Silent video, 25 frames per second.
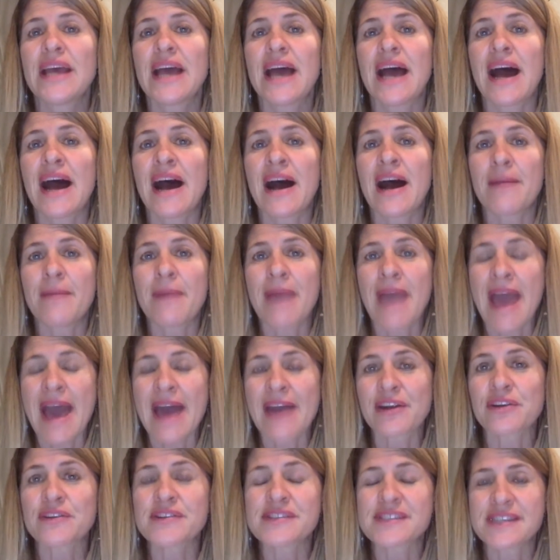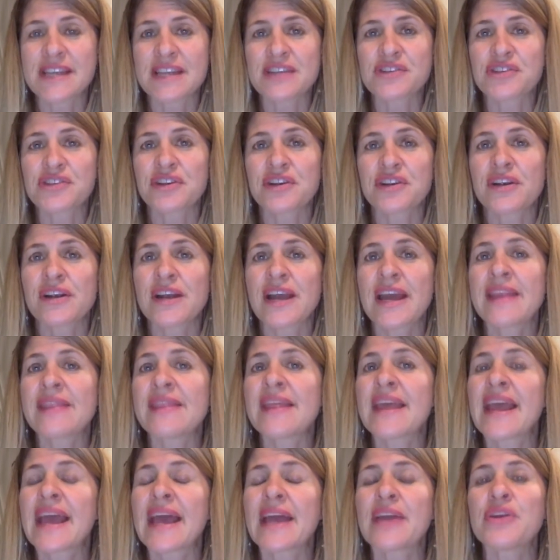at her center, and
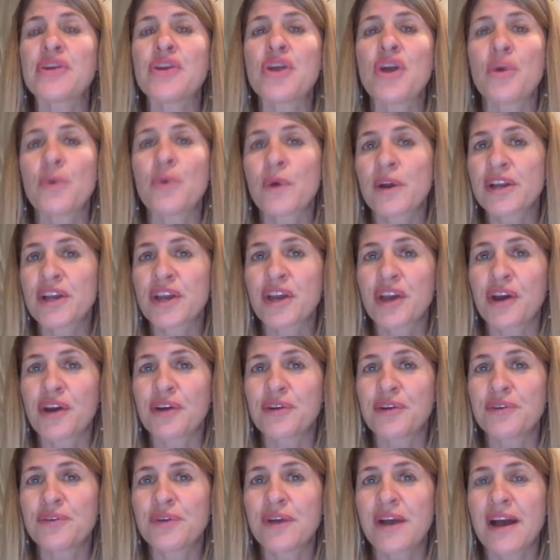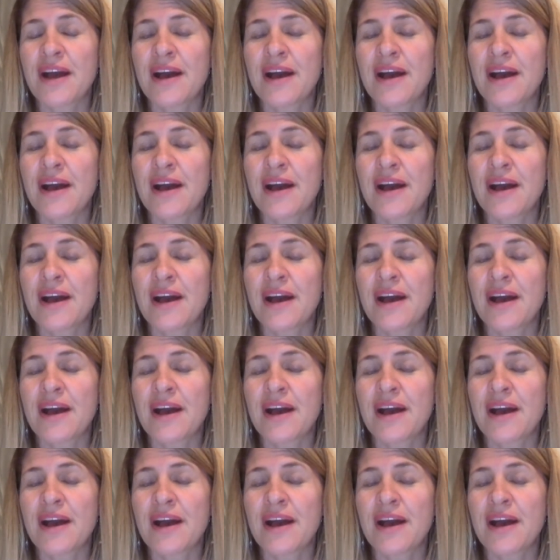they had nowhere to go.